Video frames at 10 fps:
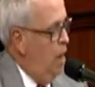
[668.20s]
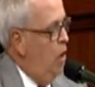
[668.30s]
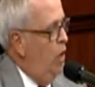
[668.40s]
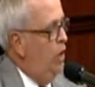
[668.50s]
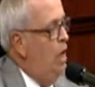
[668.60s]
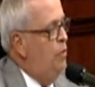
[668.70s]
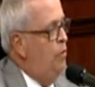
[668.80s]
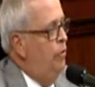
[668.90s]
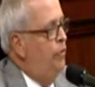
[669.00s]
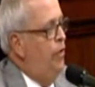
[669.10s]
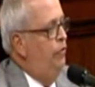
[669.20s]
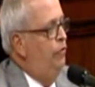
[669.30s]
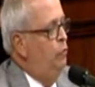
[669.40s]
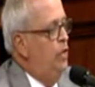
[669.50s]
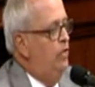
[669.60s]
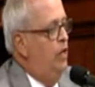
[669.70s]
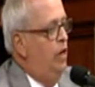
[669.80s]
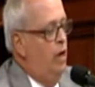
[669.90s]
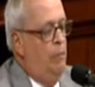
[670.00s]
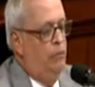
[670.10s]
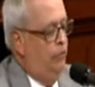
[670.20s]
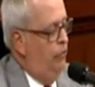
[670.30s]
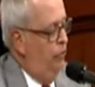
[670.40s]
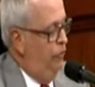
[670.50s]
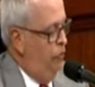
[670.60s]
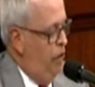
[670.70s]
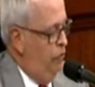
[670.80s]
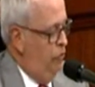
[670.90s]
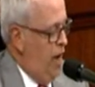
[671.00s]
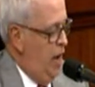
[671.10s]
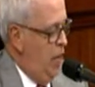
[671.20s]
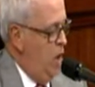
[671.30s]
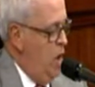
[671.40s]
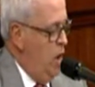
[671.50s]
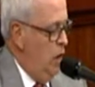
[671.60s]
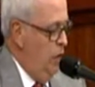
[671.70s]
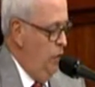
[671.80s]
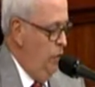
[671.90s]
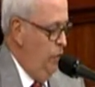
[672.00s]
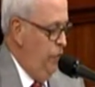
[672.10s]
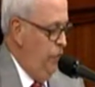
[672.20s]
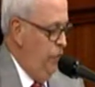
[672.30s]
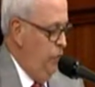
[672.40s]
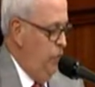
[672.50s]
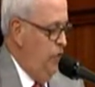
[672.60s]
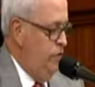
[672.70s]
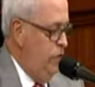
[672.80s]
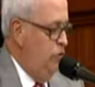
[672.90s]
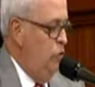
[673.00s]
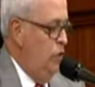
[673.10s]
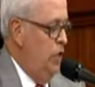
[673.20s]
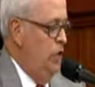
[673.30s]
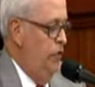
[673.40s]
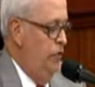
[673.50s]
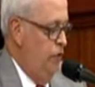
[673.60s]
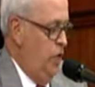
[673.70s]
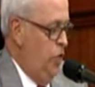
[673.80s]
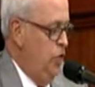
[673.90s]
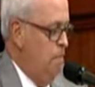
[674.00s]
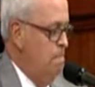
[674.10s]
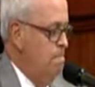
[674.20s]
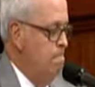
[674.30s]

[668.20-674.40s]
All right, a couple other things that we did, and I'm seriously off track here. A couple other things that we did do in the legislation.